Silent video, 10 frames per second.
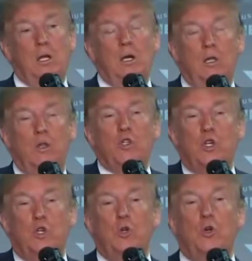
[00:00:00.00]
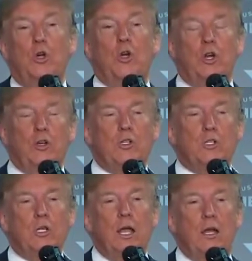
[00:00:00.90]
others are
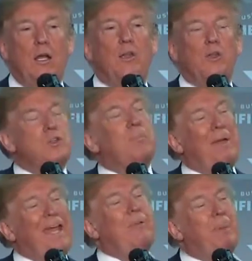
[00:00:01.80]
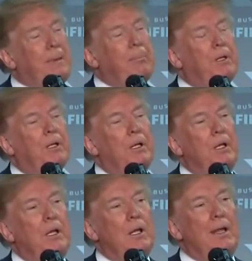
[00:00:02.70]
do-gooders, and others are bad people.
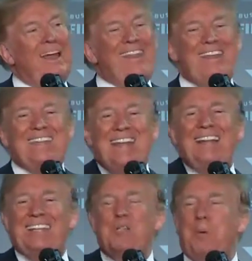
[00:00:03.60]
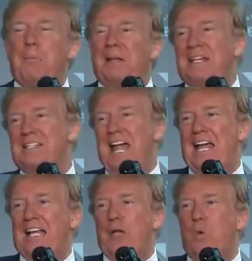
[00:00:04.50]
And they tell these people
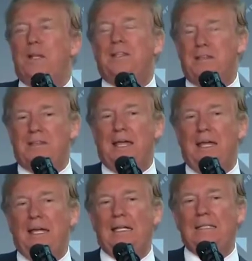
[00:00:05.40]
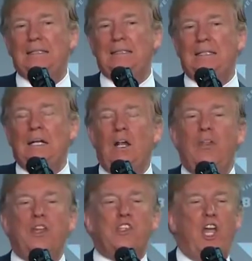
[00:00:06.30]
exactly what to say.
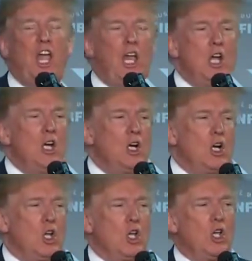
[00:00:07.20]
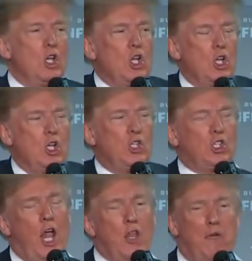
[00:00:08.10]
They say,
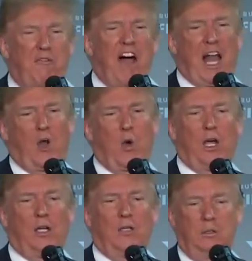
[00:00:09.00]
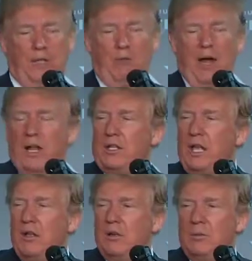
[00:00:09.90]
say the following. They write it
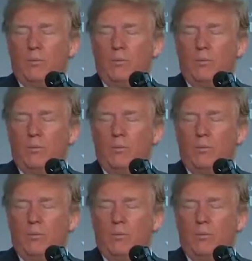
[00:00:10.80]
down.